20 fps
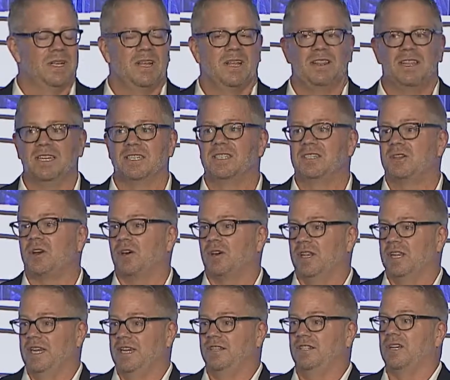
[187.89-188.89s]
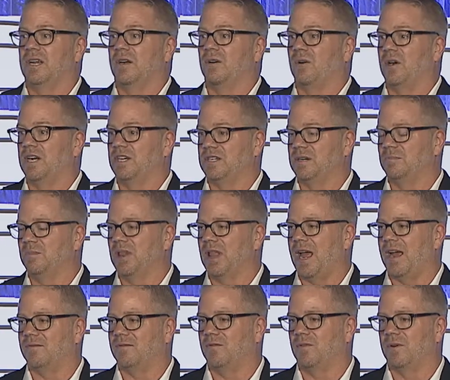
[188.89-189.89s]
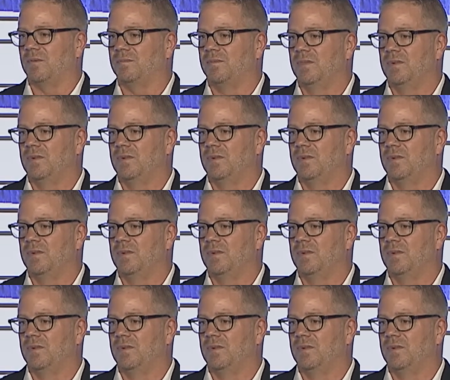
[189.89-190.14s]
This is our lead generation platform.